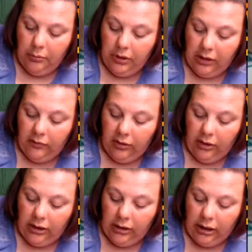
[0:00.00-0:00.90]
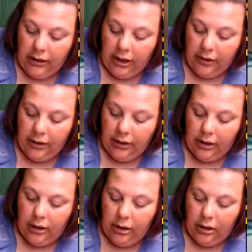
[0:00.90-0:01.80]
But I really like how
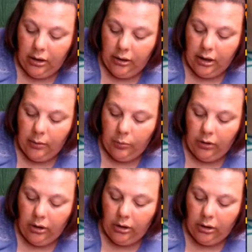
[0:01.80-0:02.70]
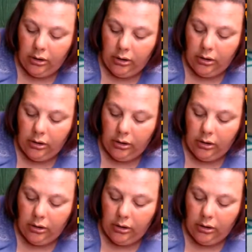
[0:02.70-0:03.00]
they work.